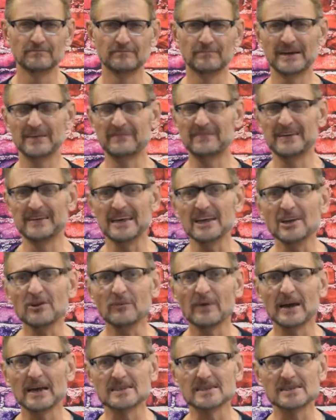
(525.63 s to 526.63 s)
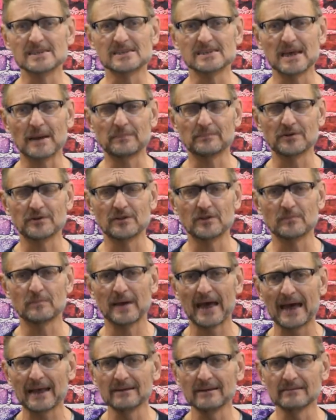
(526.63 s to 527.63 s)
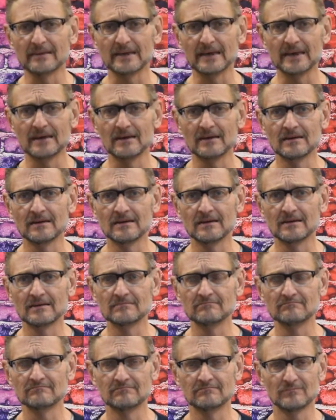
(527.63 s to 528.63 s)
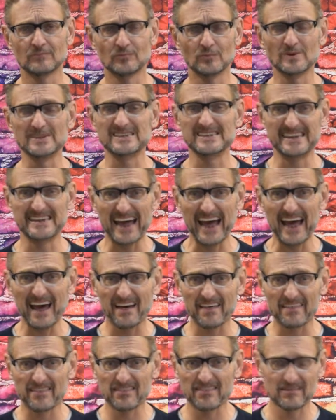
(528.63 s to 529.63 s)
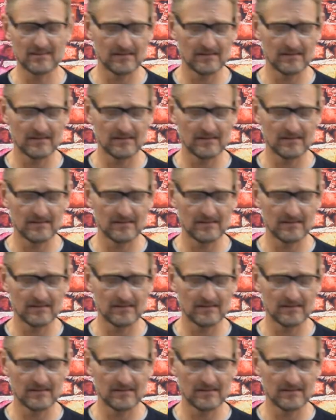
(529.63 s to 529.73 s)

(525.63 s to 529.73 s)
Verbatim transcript: but if he didn't raise his scepter, the penalty was death.